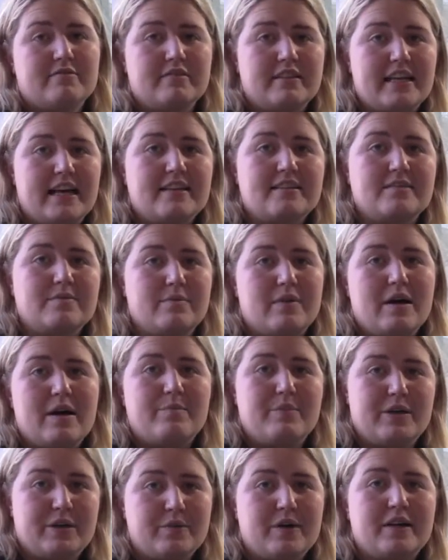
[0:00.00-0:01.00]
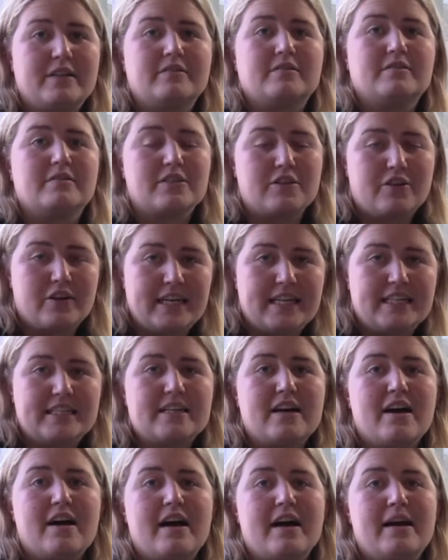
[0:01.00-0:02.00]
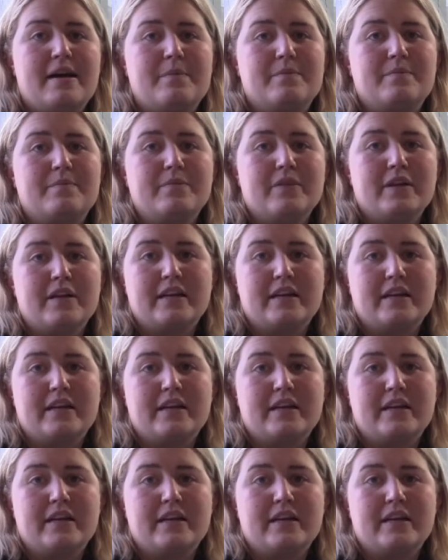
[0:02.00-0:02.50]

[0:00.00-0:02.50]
That's a big one. Screen time